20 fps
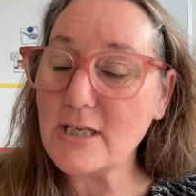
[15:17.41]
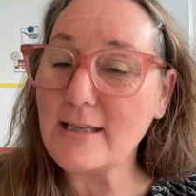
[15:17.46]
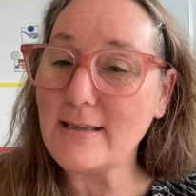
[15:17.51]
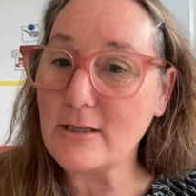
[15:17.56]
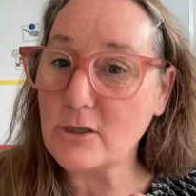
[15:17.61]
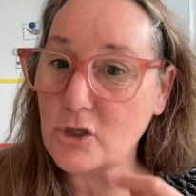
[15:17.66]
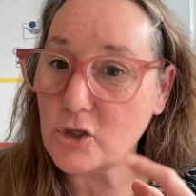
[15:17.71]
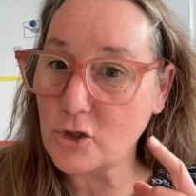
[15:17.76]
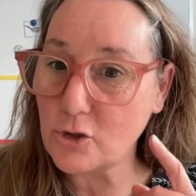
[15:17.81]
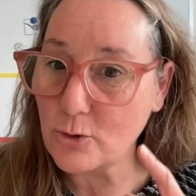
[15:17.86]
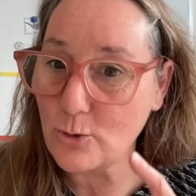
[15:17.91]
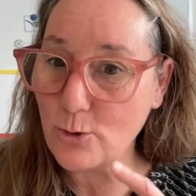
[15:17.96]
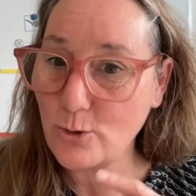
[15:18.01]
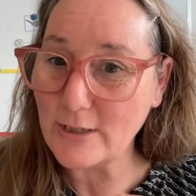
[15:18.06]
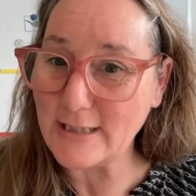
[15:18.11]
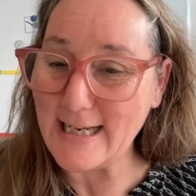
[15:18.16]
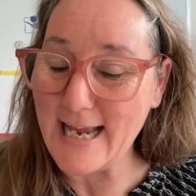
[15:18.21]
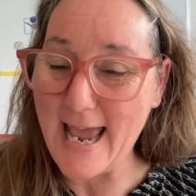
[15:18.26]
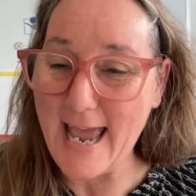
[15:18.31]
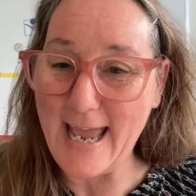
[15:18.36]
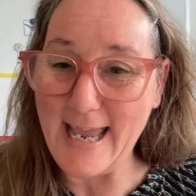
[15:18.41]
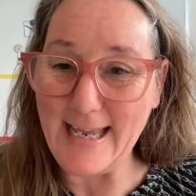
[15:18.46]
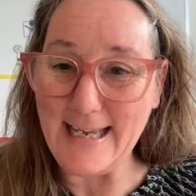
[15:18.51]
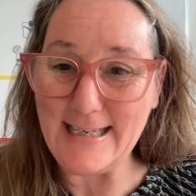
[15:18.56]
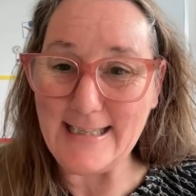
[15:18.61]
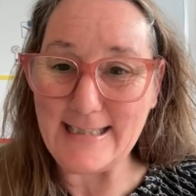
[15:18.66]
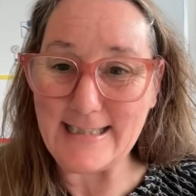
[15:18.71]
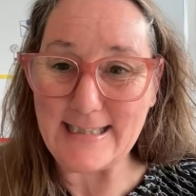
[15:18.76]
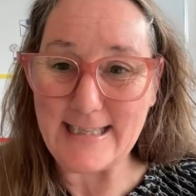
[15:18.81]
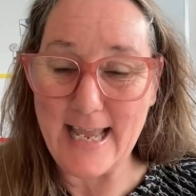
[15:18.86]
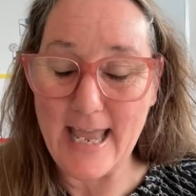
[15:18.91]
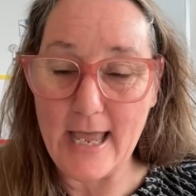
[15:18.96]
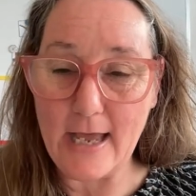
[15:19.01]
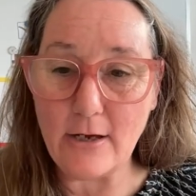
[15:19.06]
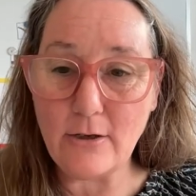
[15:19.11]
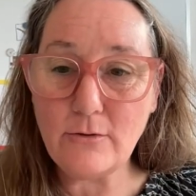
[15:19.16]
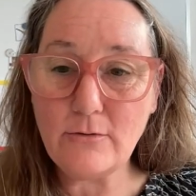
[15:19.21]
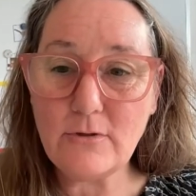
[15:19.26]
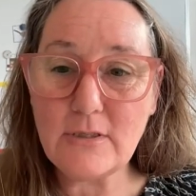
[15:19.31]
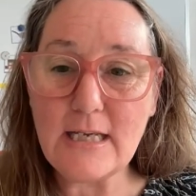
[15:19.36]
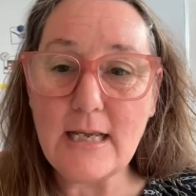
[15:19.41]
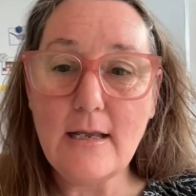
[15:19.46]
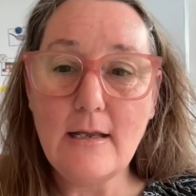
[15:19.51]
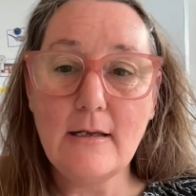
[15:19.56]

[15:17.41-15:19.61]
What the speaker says: the short A sound.